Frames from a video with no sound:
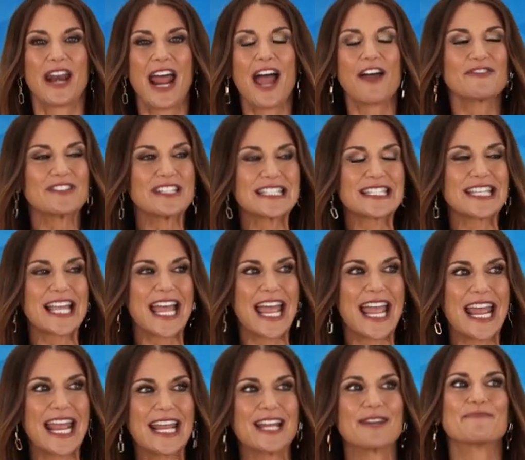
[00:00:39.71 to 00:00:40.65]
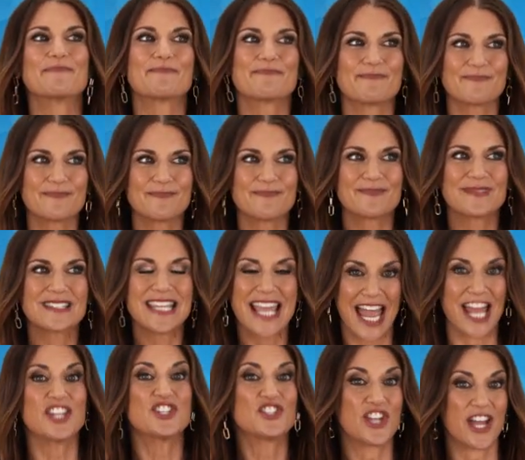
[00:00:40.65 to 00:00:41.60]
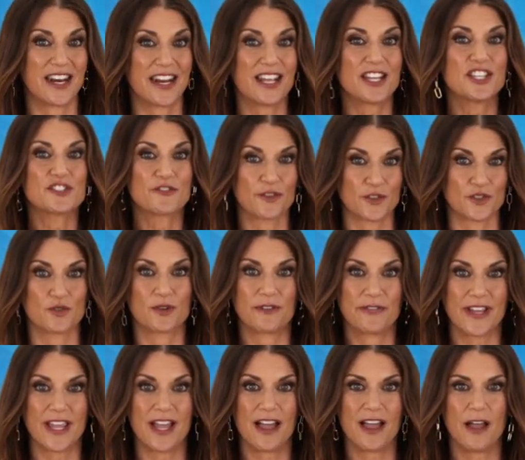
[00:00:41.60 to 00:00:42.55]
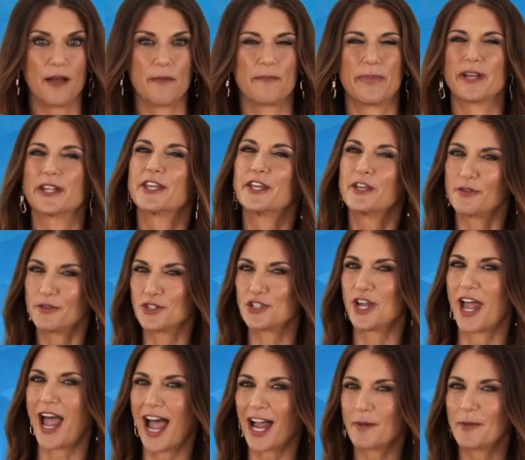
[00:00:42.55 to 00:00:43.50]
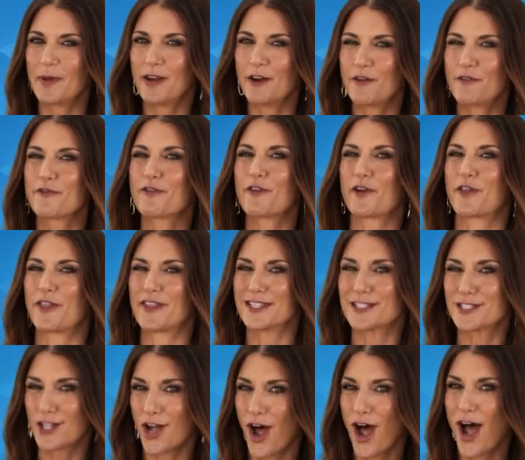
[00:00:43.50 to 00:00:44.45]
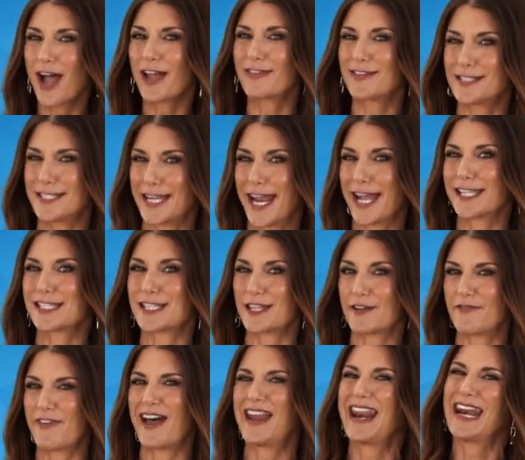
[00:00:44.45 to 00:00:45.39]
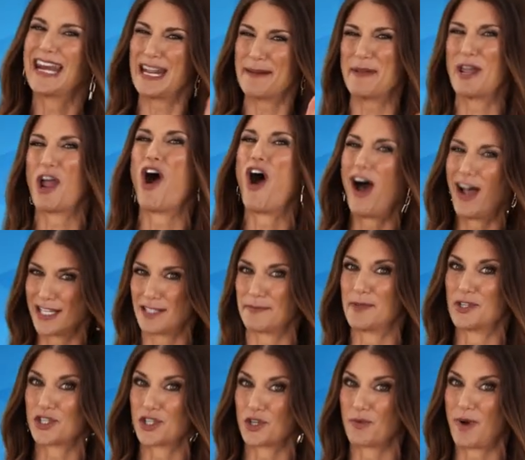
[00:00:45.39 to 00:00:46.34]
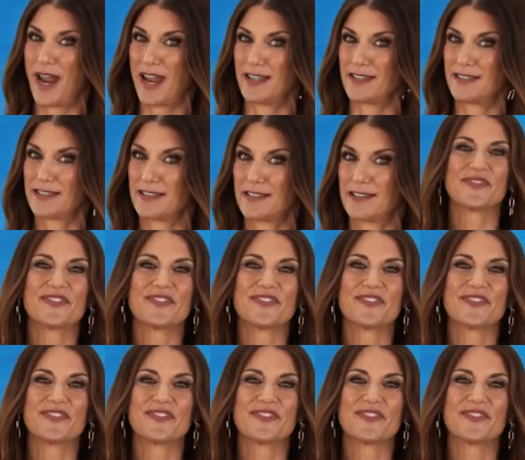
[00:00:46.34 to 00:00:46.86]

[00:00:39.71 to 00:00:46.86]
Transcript: gonna have to say Ken Jennings for trivia, but Hugh Jackman for the song, the dance, the fun, and he'd be awesome at charades.